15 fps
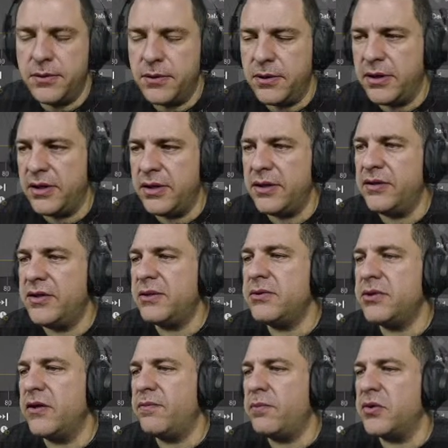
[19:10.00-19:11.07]
in terms
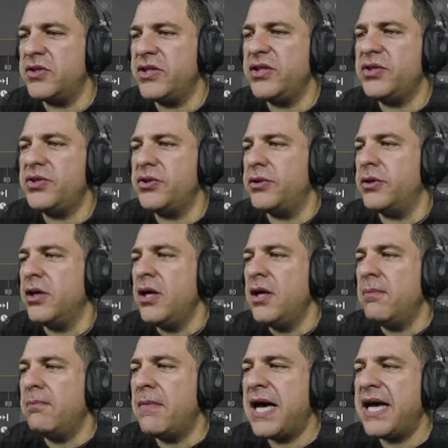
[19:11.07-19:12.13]
of position,
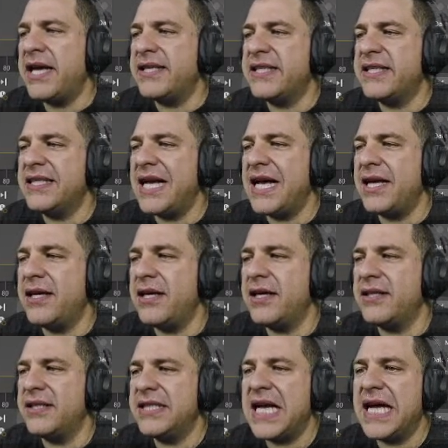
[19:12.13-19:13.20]
my
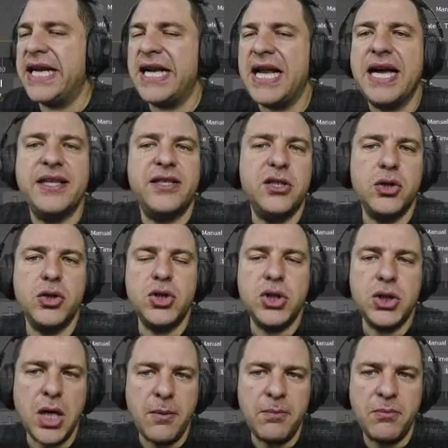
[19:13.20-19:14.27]
sunlight
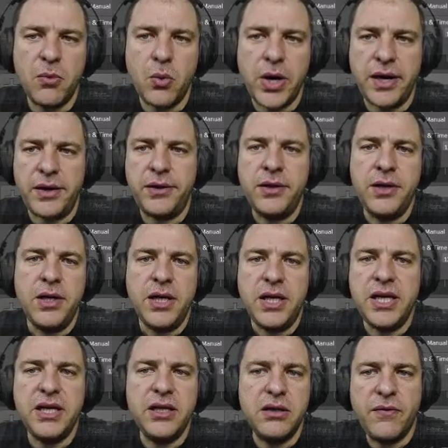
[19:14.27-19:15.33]
somewhere
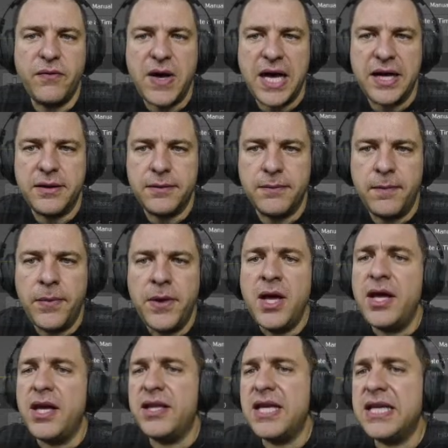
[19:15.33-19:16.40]
in the file.
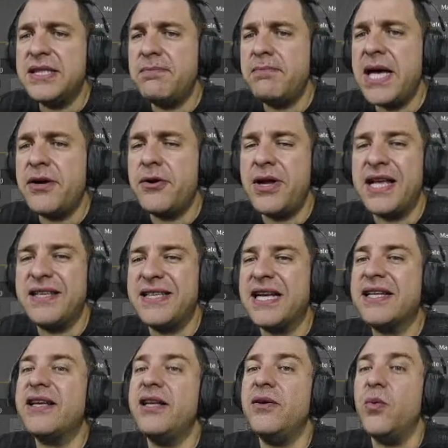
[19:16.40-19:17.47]
It doesn't matter
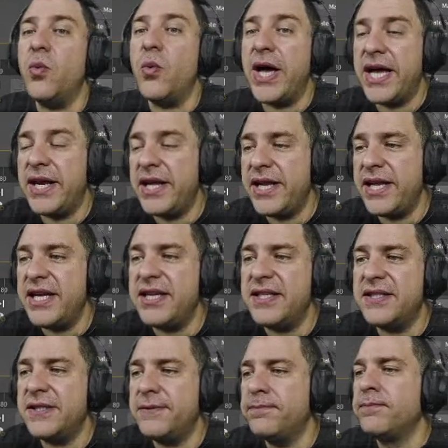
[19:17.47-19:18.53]
exactly where it
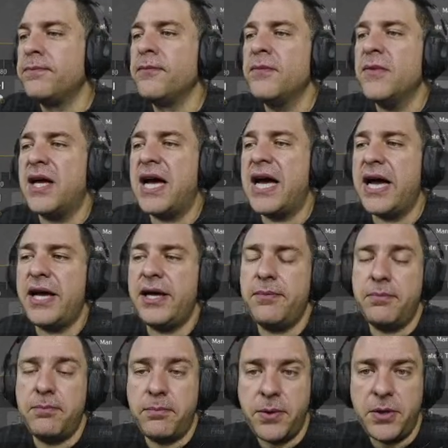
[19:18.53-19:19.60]
is. I
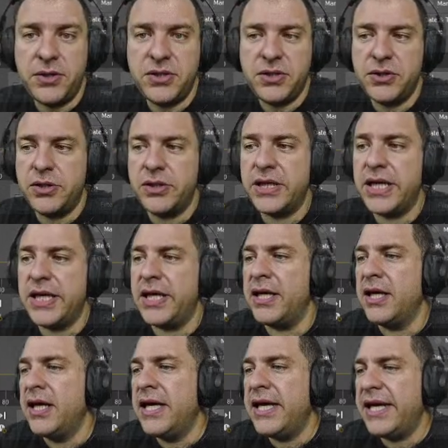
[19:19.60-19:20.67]
personally
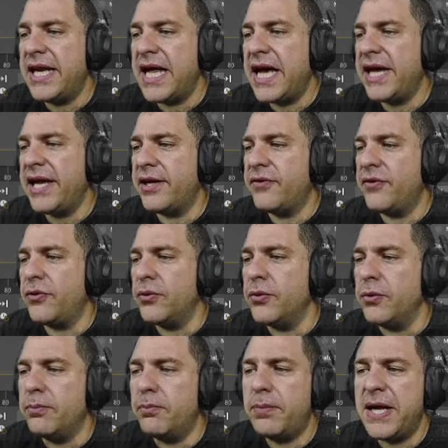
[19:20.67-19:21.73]
like
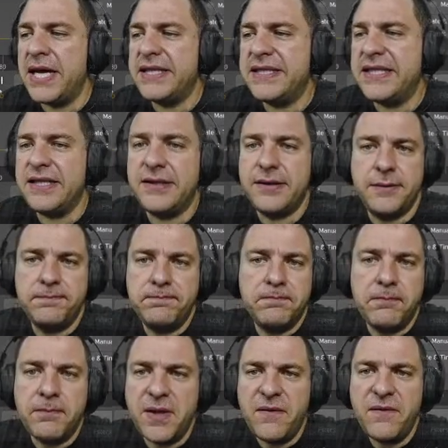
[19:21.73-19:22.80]
to place it
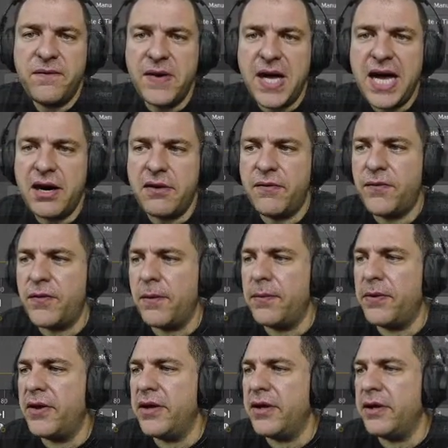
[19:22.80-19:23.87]
far from
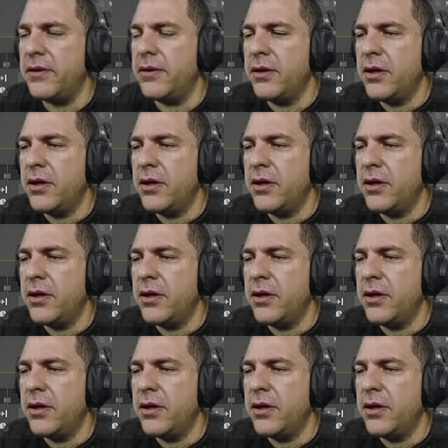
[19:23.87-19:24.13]
the